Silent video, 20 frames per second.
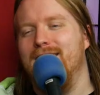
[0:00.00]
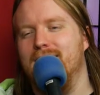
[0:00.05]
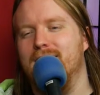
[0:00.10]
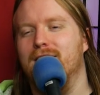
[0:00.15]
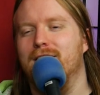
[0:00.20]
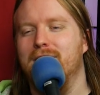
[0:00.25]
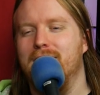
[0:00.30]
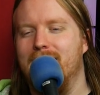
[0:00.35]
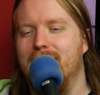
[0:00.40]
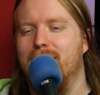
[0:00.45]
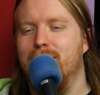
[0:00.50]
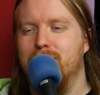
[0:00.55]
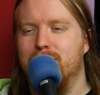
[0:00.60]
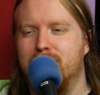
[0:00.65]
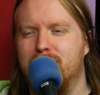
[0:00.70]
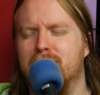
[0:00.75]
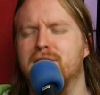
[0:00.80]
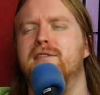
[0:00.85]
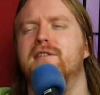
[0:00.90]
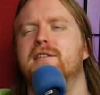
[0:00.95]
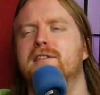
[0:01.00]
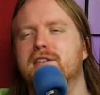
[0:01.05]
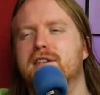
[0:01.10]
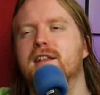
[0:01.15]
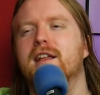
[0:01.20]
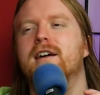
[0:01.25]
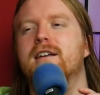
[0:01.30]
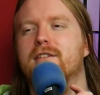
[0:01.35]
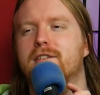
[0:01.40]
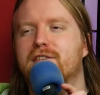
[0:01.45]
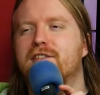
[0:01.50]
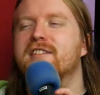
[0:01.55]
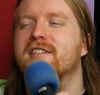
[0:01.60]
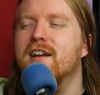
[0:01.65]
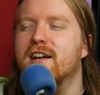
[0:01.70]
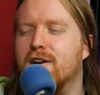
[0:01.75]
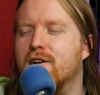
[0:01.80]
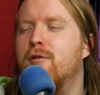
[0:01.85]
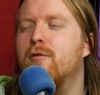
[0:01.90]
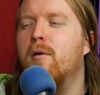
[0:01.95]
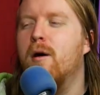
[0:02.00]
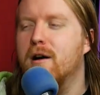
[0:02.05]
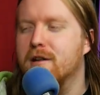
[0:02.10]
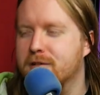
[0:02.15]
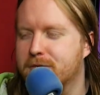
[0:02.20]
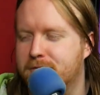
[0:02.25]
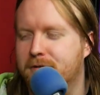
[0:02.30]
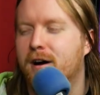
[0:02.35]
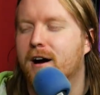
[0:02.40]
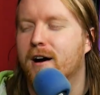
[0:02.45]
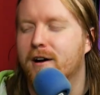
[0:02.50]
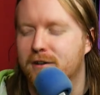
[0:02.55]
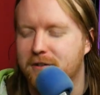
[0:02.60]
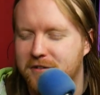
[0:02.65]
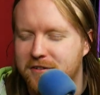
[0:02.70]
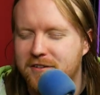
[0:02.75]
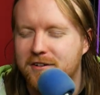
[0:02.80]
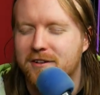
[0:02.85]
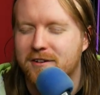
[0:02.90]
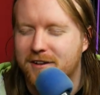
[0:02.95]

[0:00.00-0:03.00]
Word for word: you know, yeah, because there's a lot, there's a lot of qualifiers.